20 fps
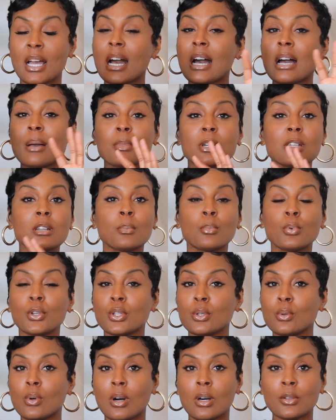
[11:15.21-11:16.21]
I'm gonna bring
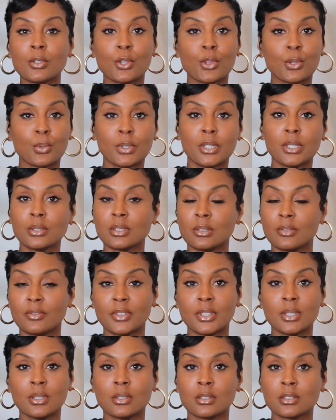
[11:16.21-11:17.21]
you all the thrills and
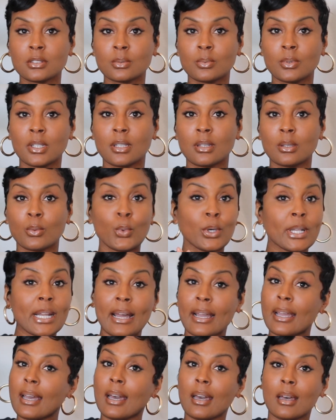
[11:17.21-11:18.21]
feels with what
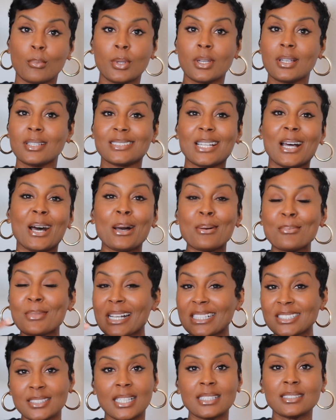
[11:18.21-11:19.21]
I got, because I'm
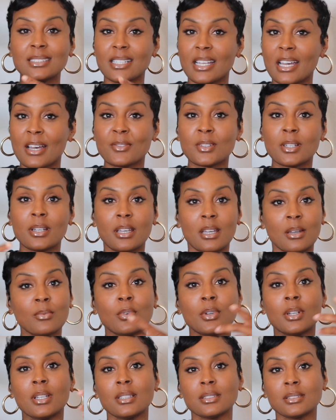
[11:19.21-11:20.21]
not chasing after
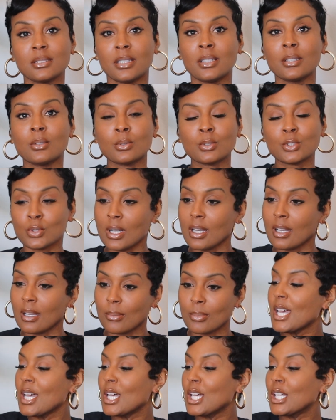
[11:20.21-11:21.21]
every single
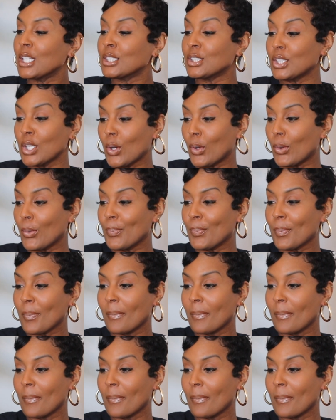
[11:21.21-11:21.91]
drop. So